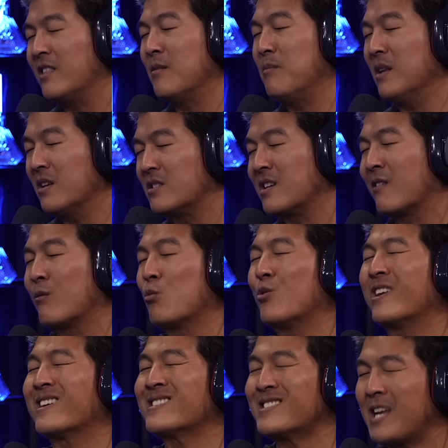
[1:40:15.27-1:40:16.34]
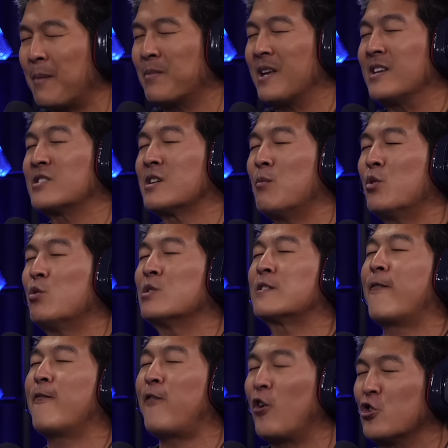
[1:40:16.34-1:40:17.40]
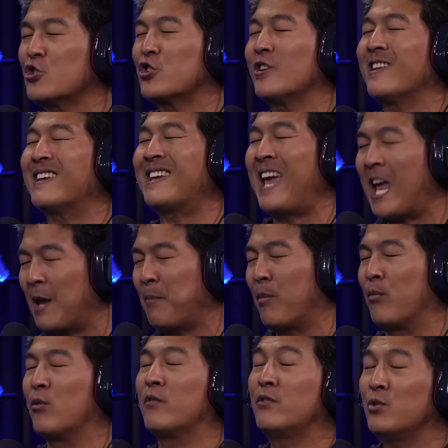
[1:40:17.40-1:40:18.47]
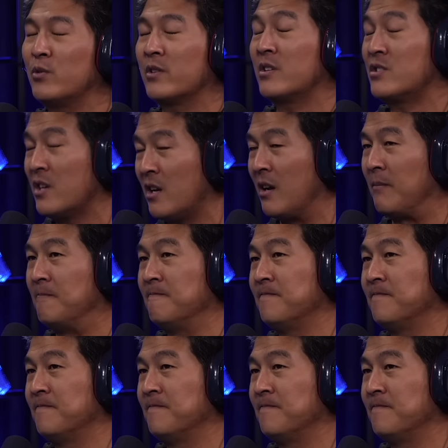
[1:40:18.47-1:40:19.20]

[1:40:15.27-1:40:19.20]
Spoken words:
the military would accept as someone who is functionally capable of doing the job.